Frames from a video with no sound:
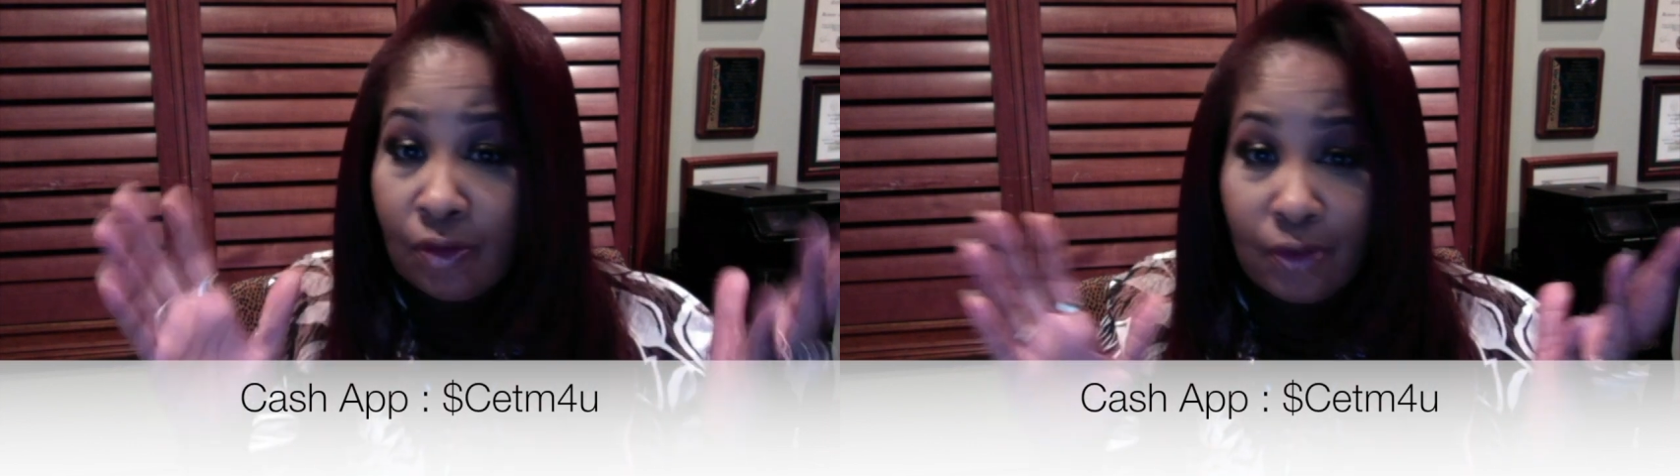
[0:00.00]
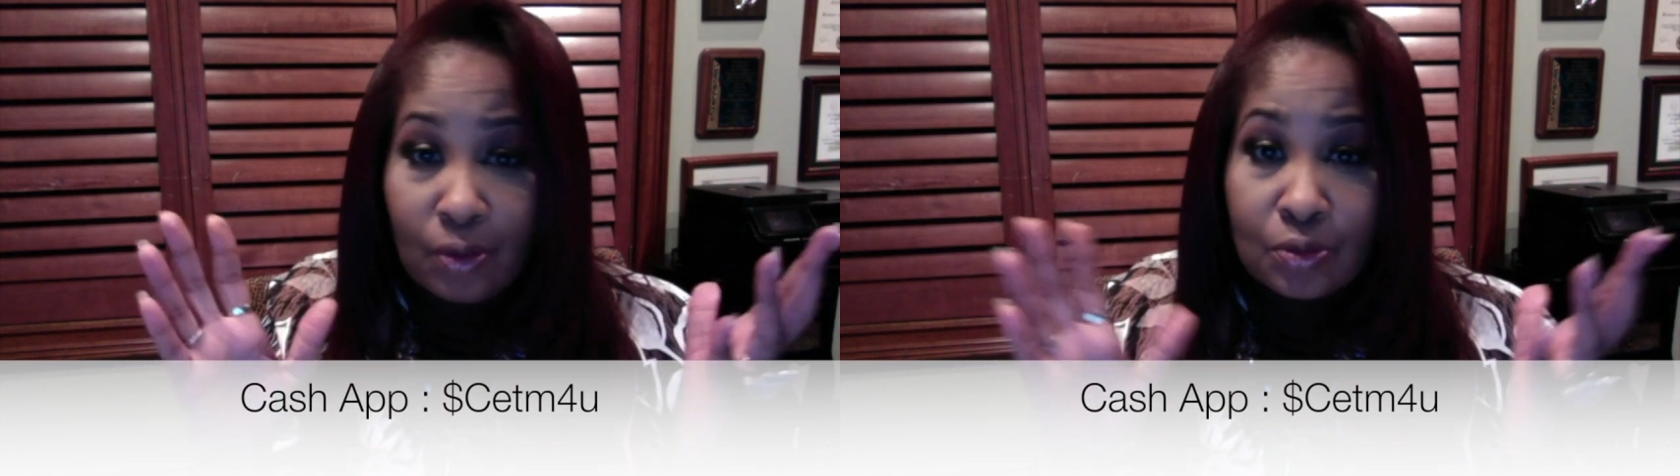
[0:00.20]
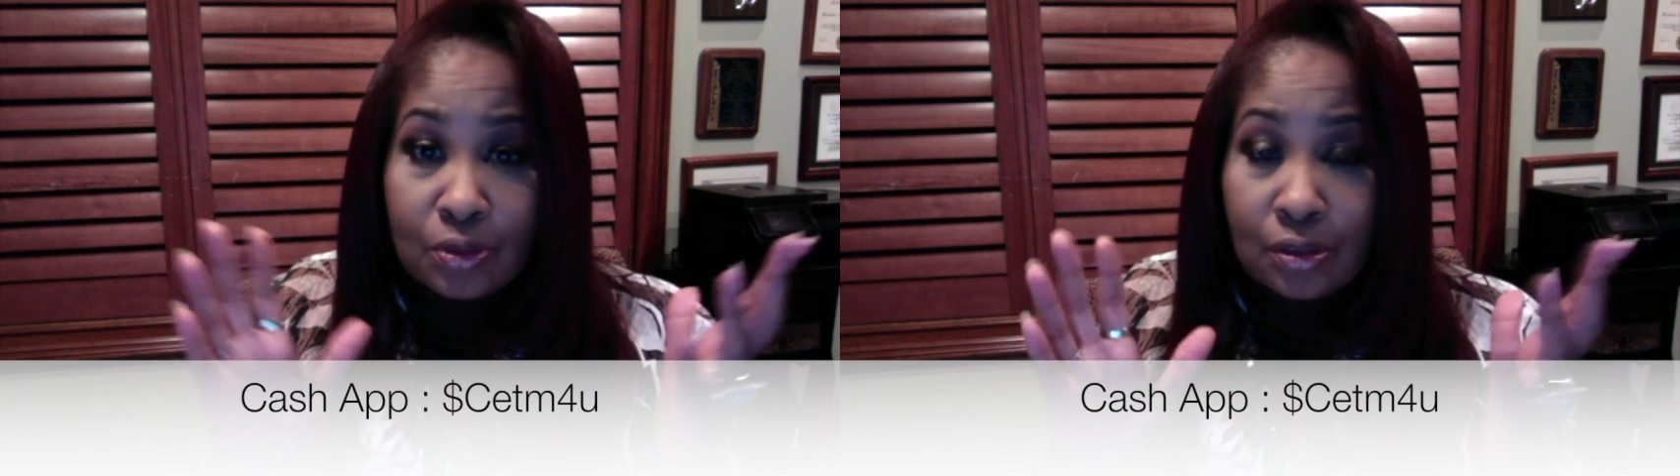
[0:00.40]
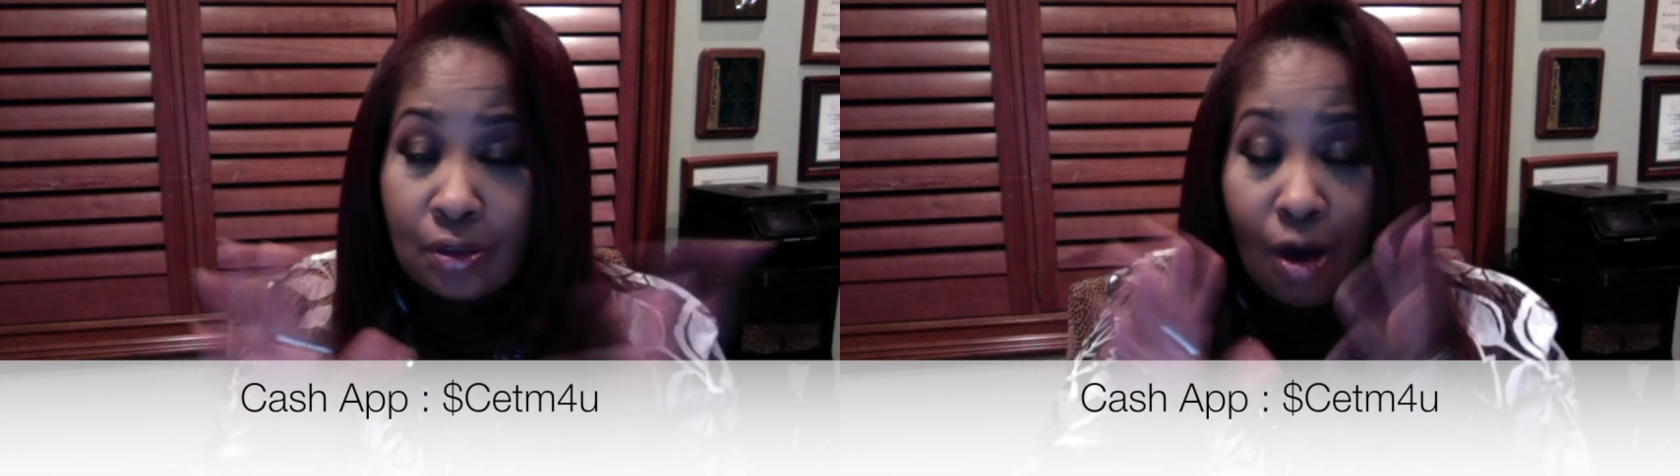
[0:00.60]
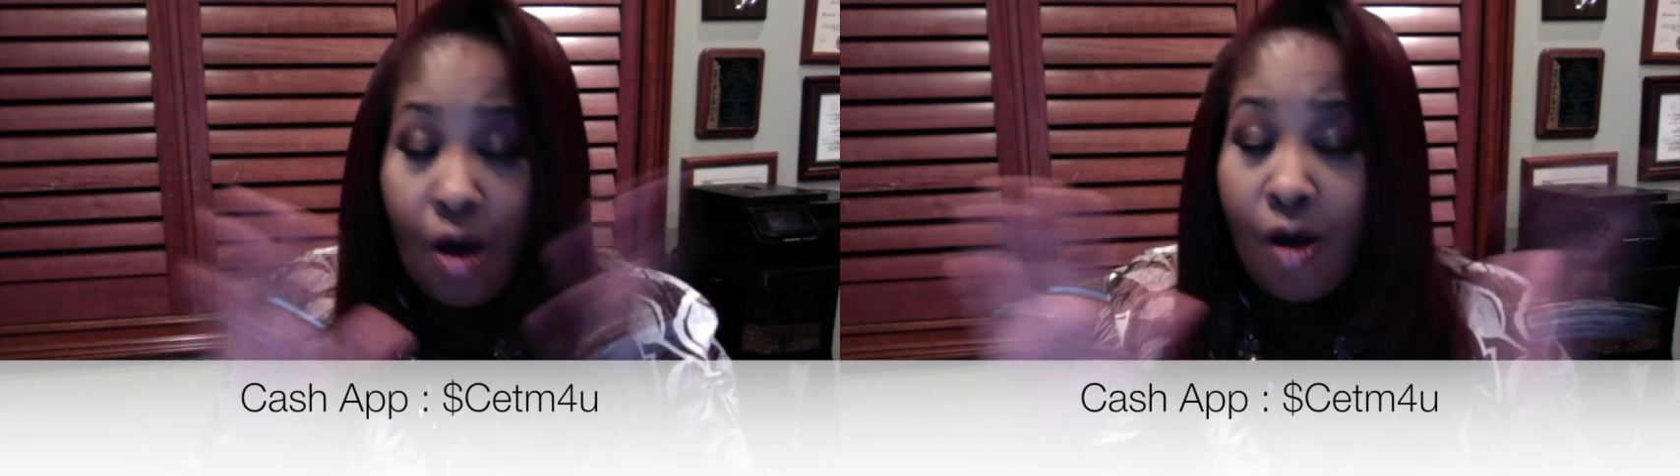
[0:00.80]

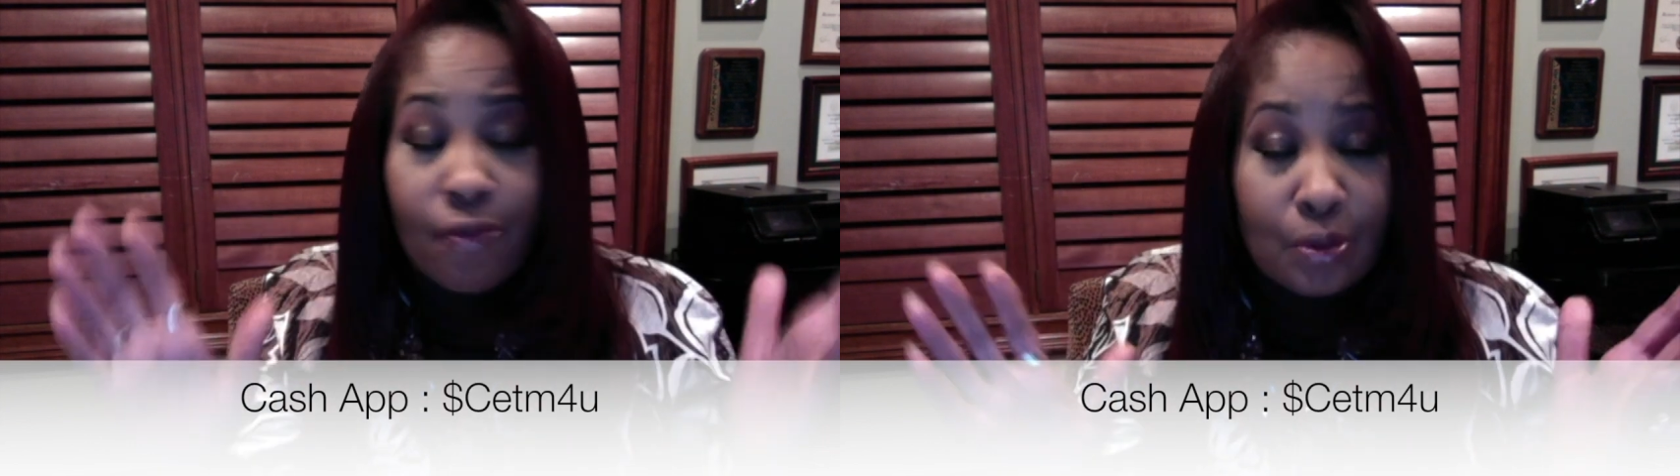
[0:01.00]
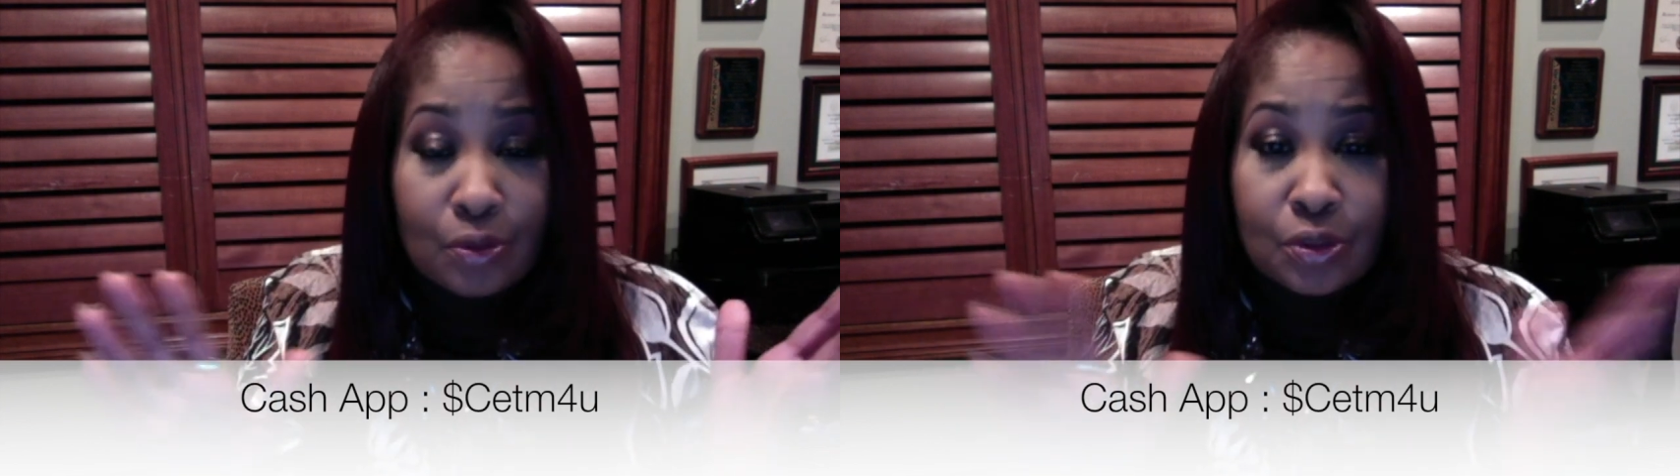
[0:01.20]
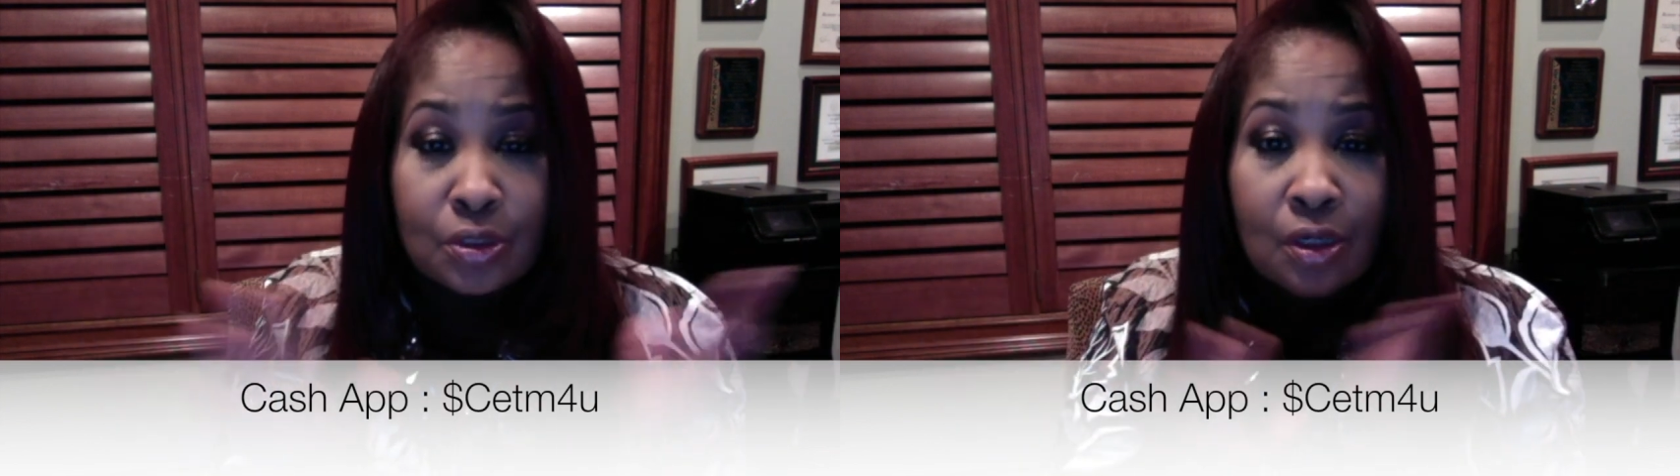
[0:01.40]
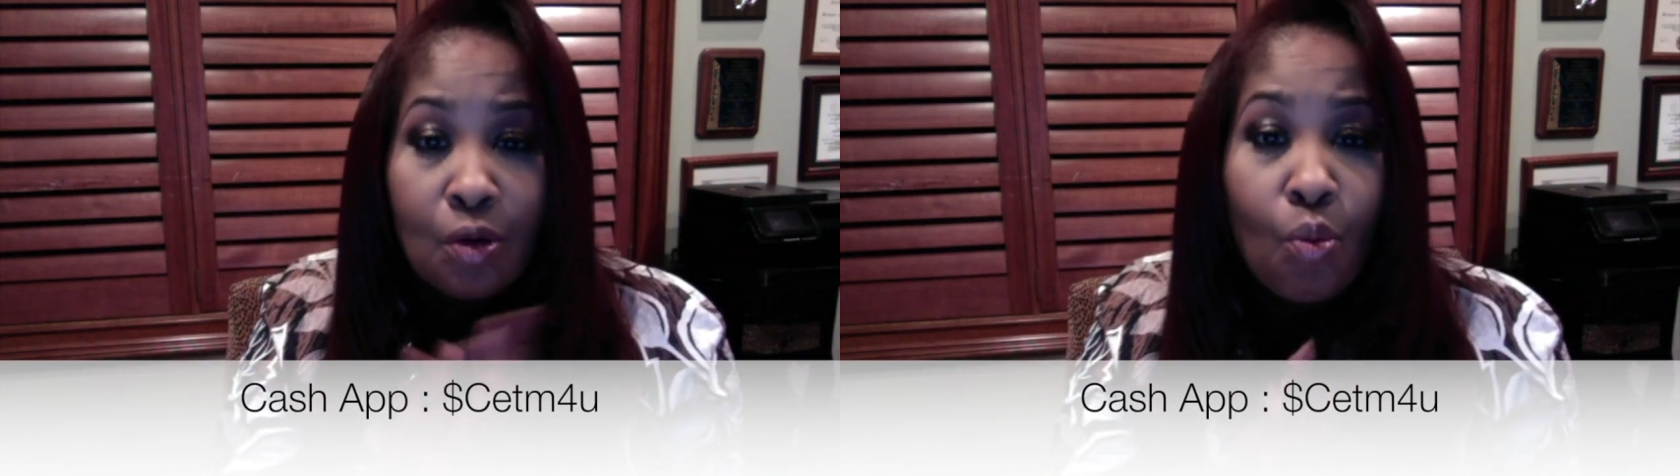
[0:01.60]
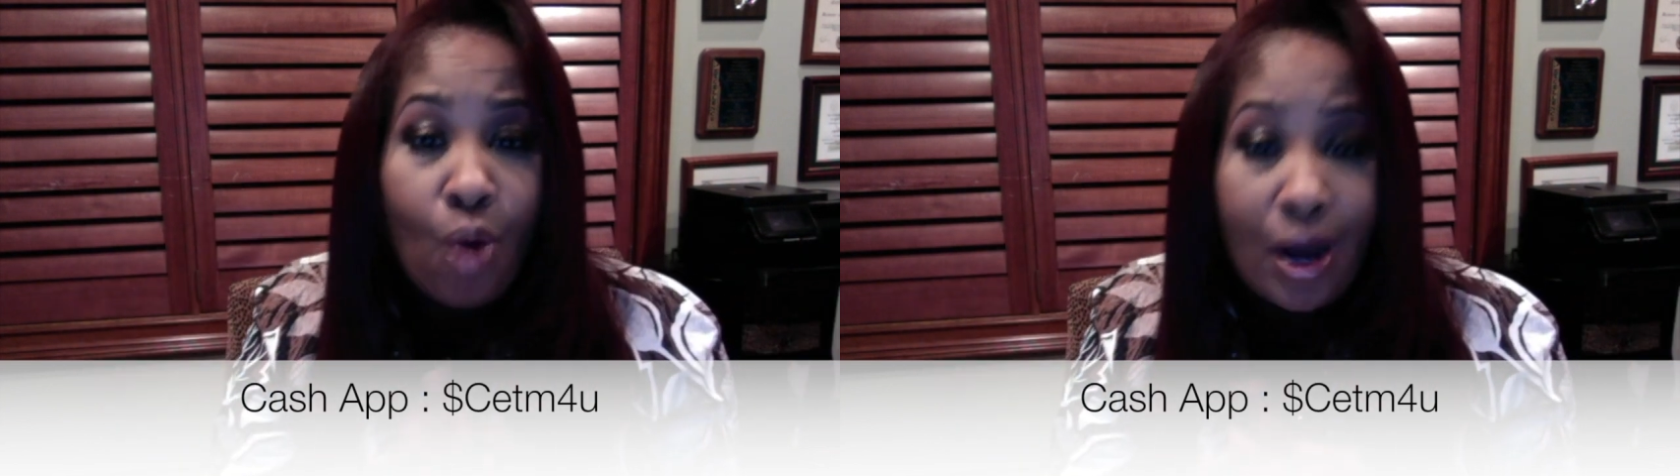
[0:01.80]
those
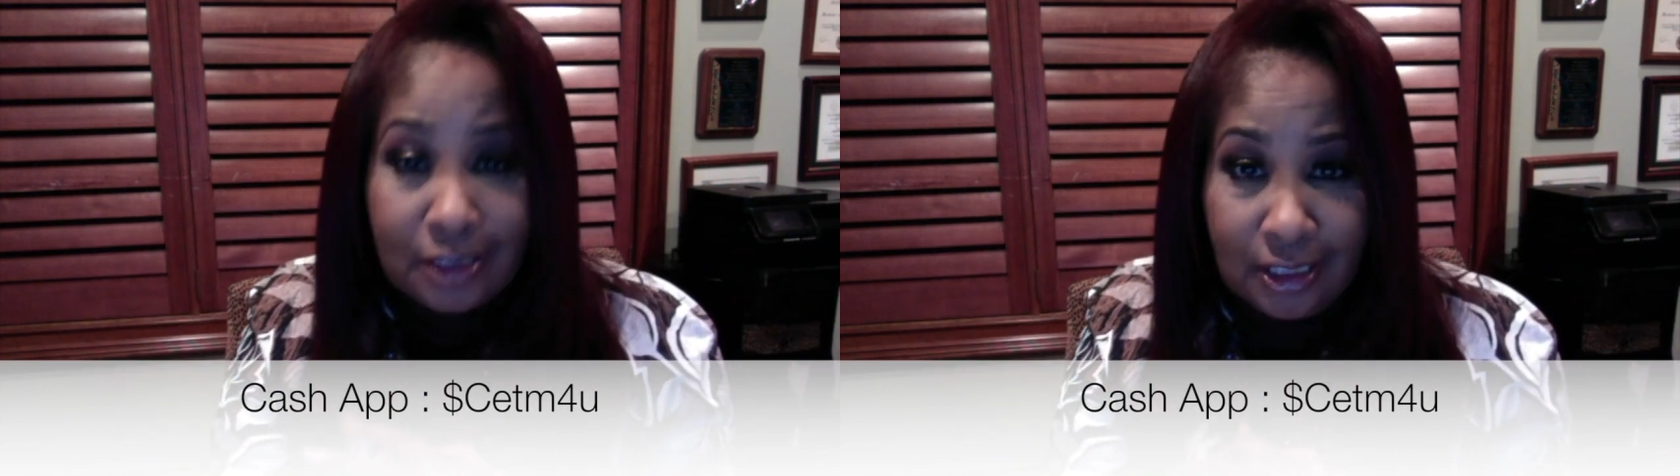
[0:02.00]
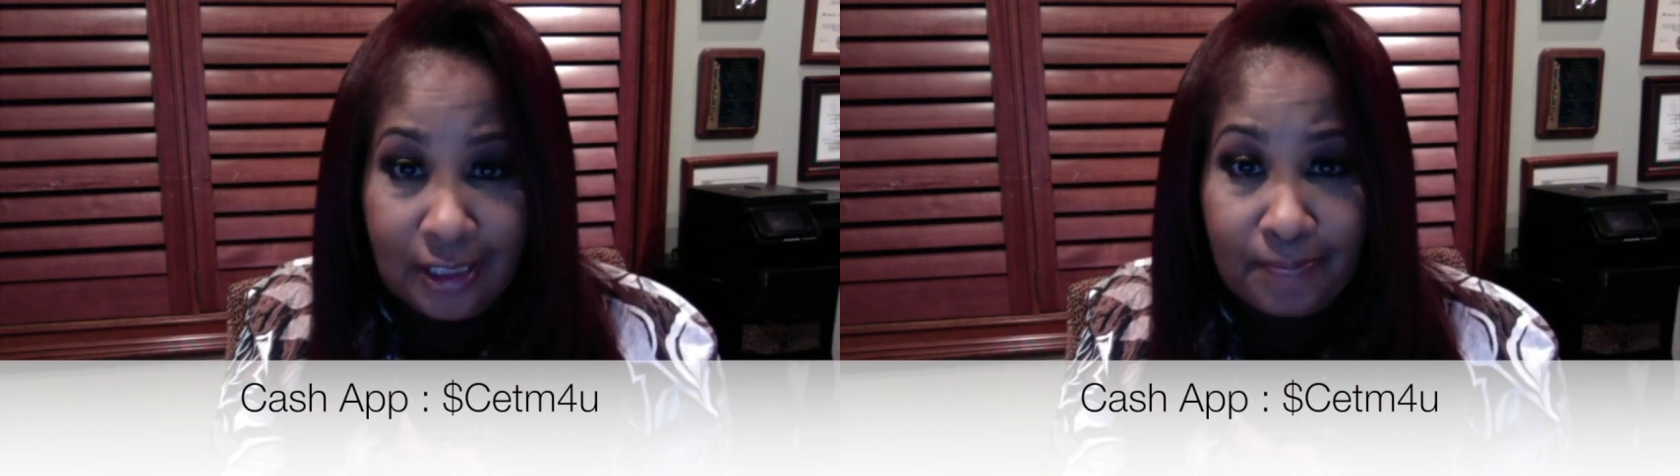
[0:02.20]
watching